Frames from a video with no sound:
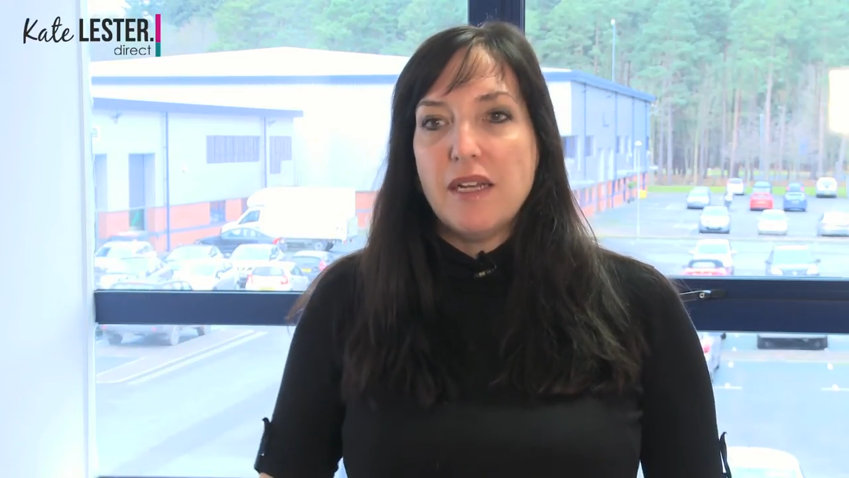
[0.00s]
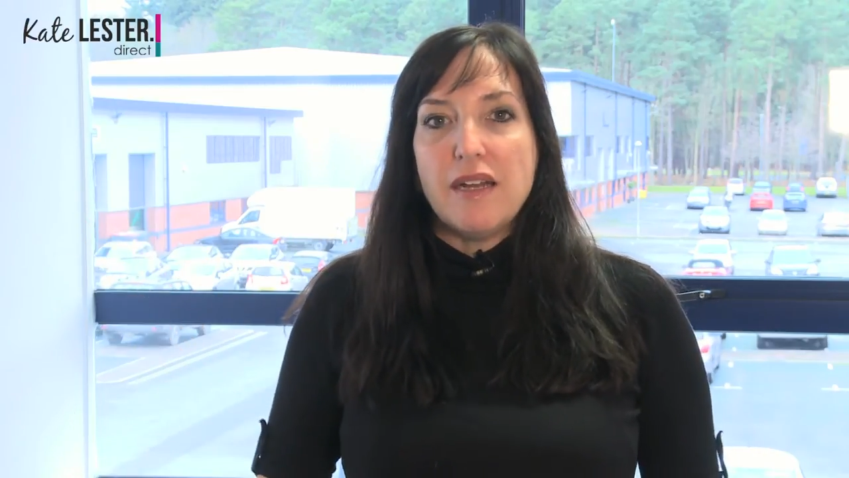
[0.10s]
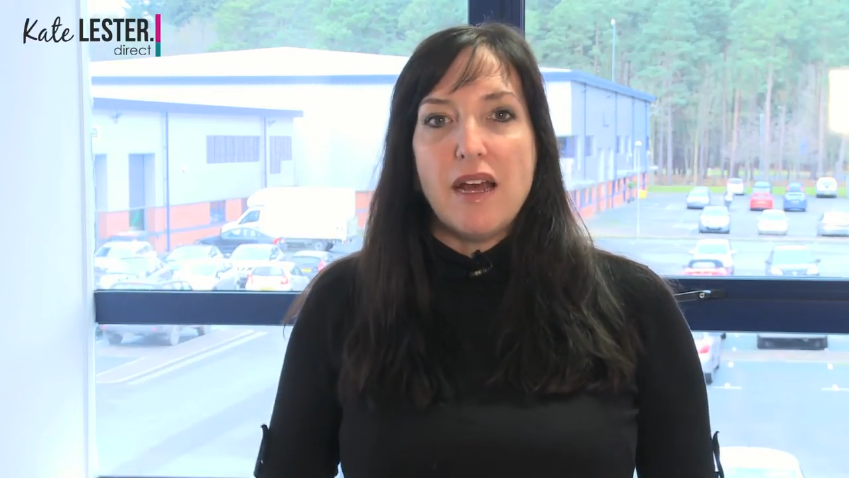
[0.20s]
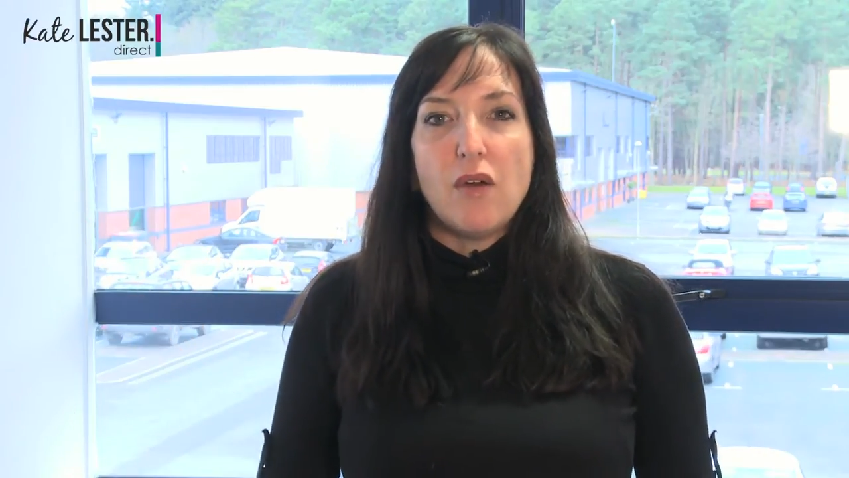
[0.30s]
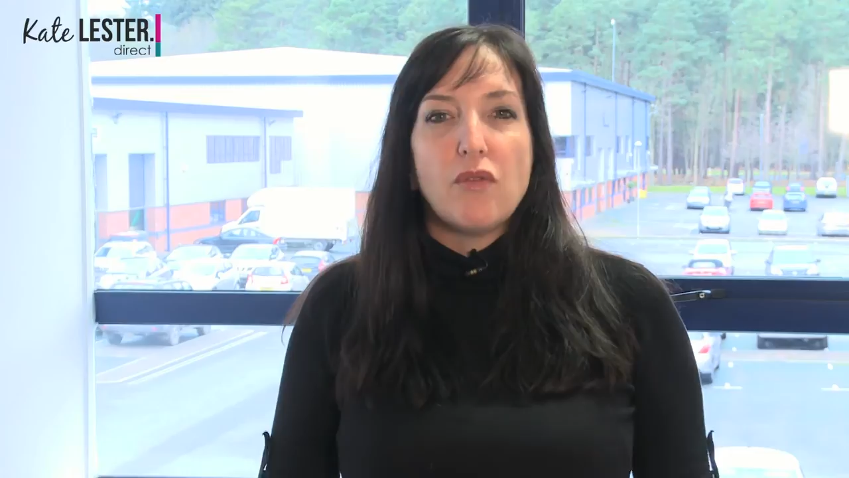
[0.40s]

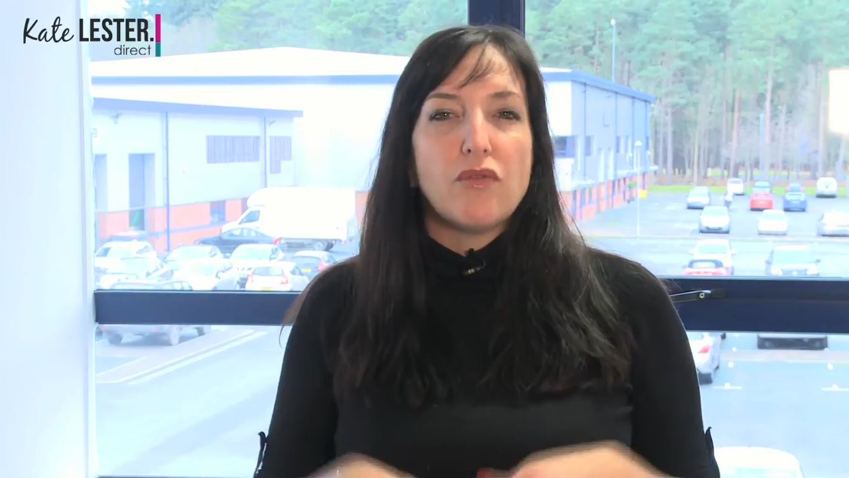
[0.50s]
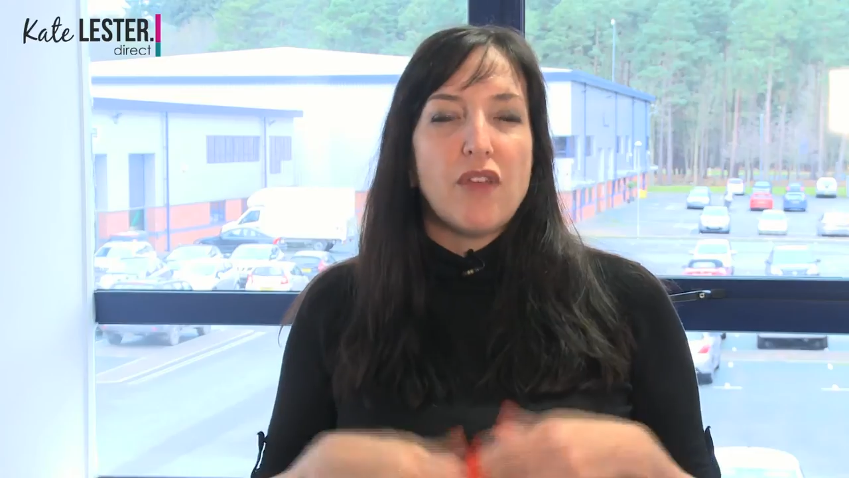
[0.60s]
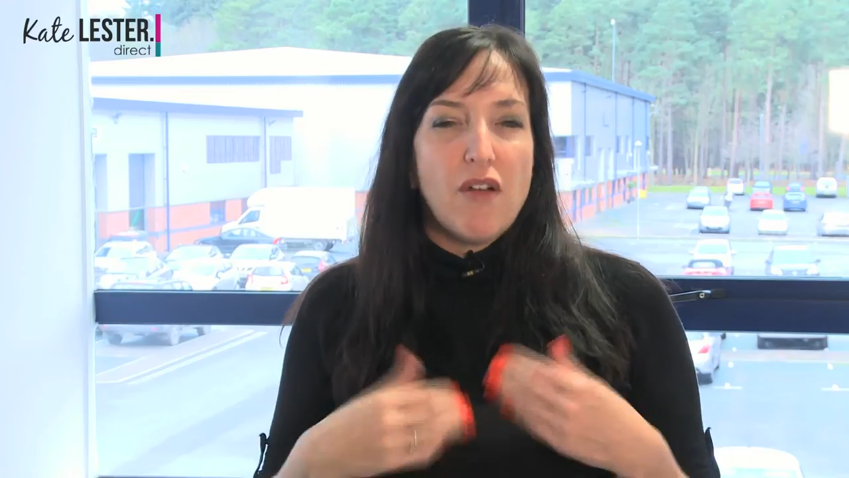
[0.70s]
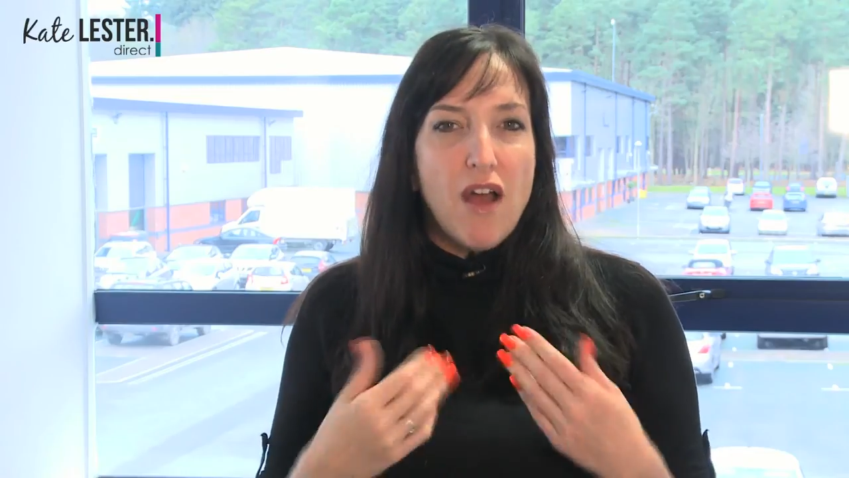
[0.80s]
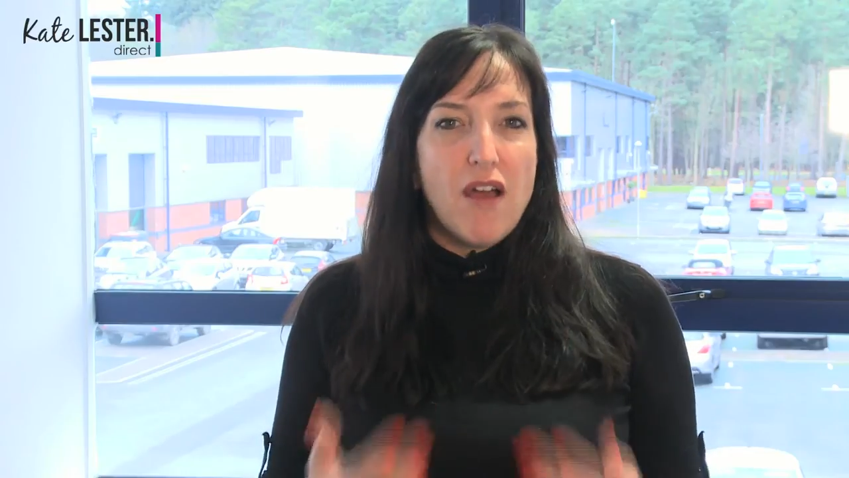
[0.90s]
Now,
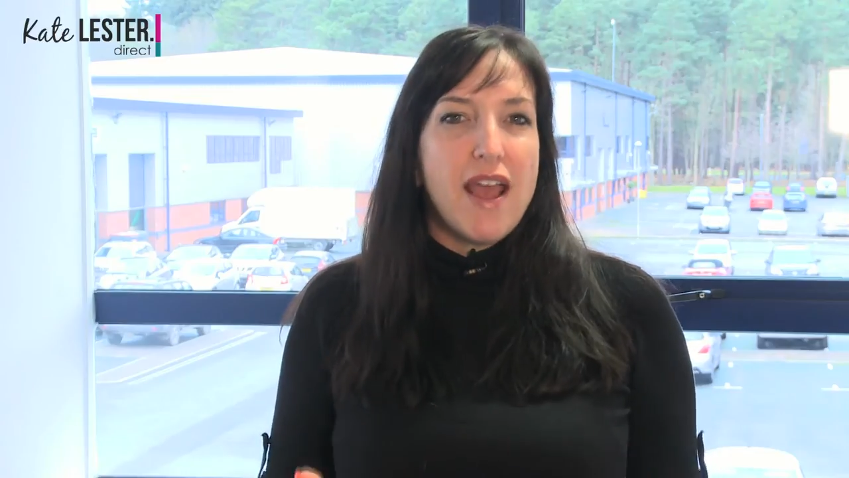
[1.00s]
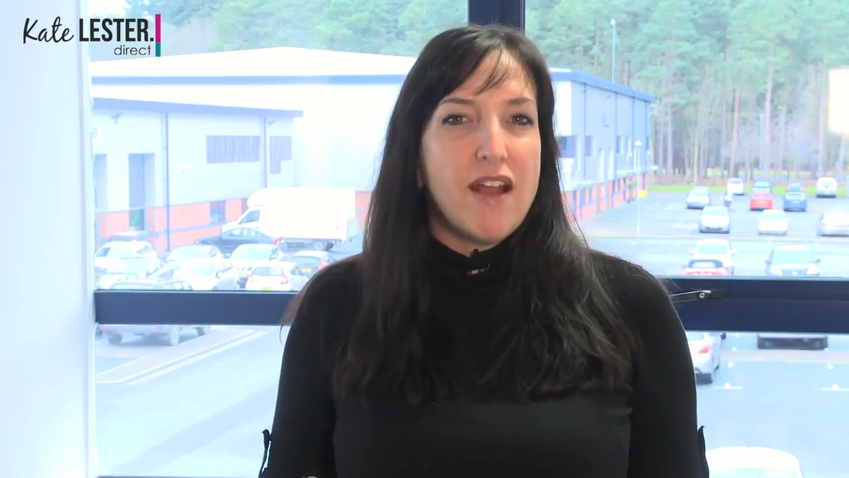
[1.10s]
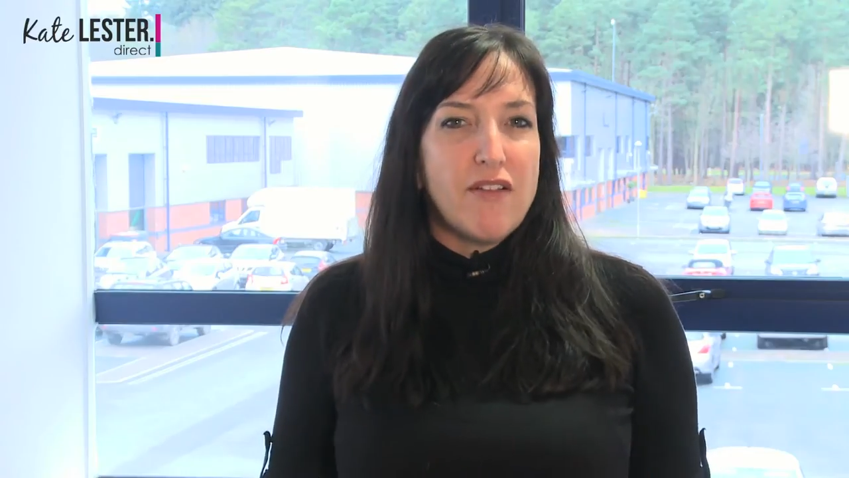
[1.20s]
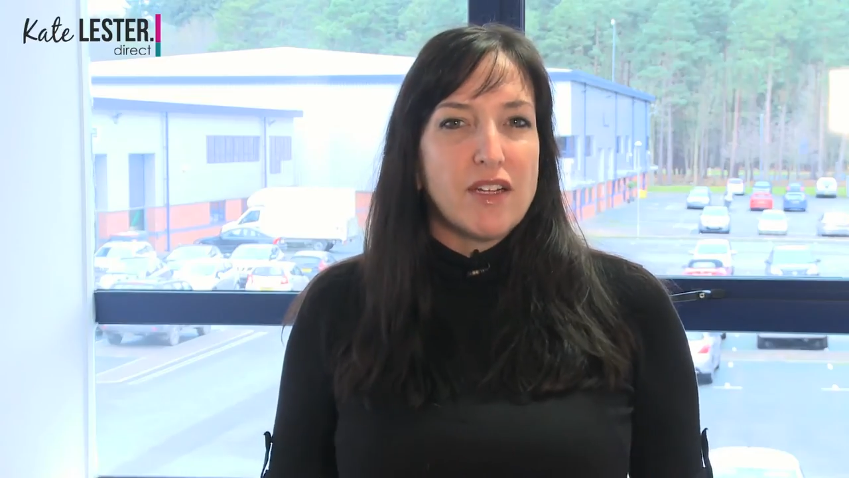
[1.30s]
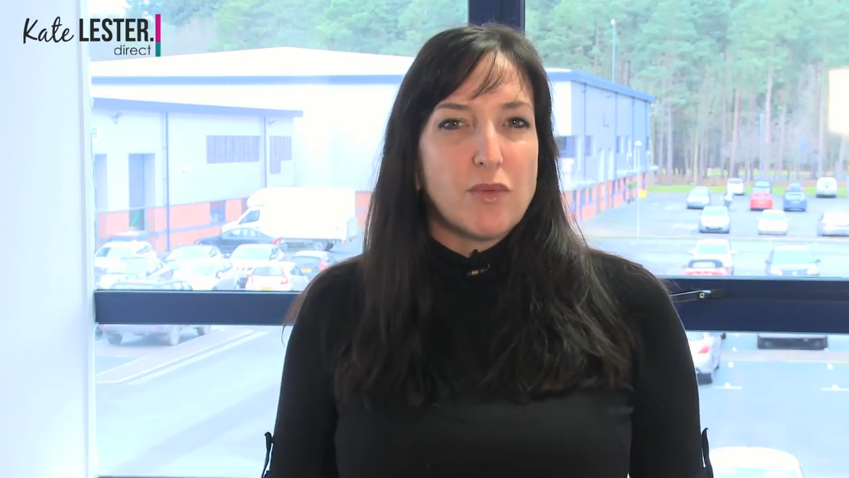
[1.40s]
there are
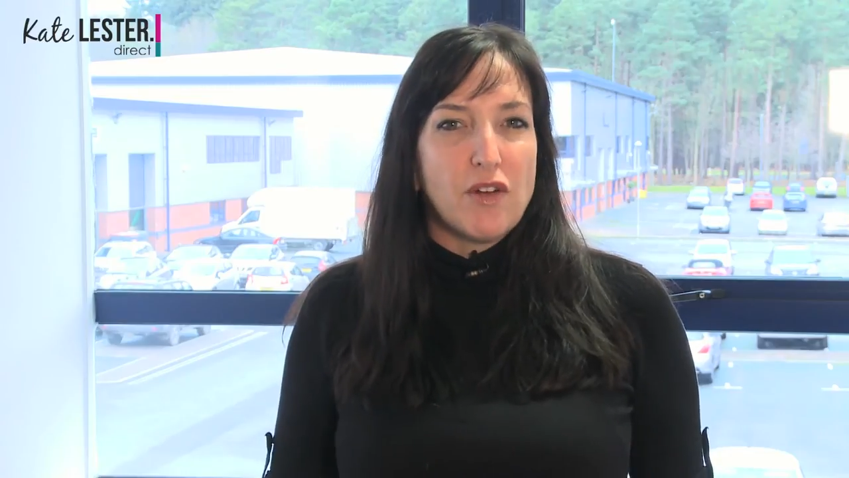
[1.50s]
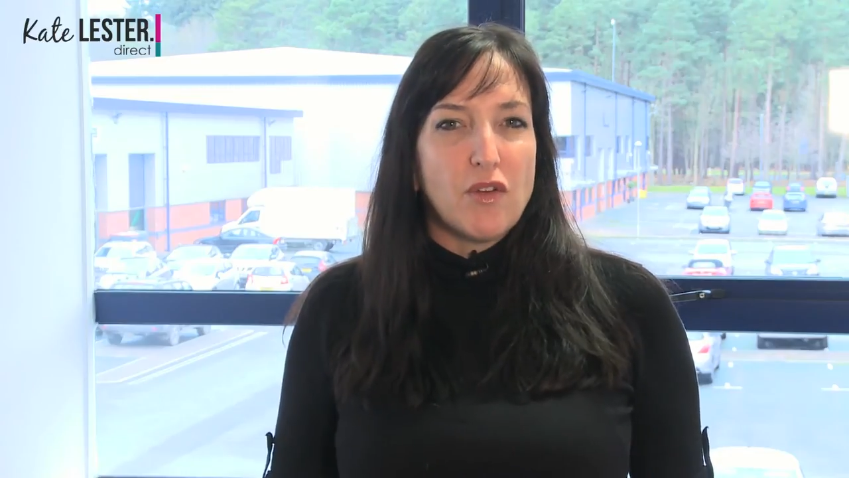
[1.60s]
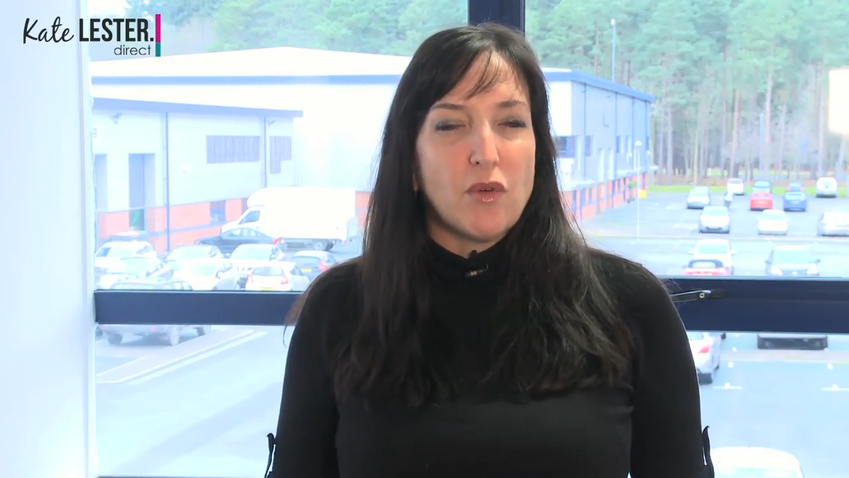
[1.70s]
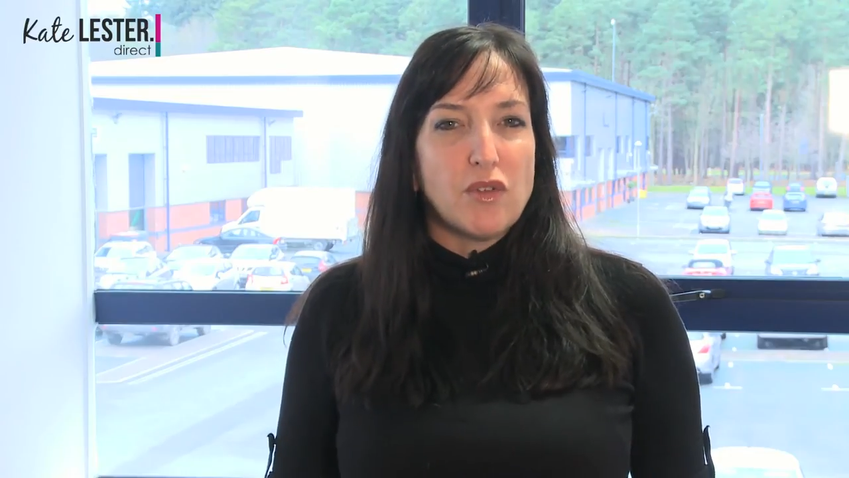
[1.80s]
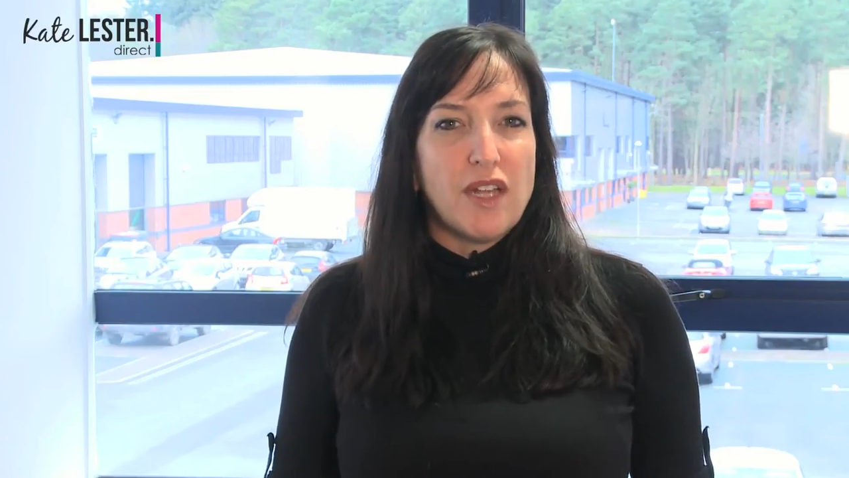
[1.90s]
areas where, of course,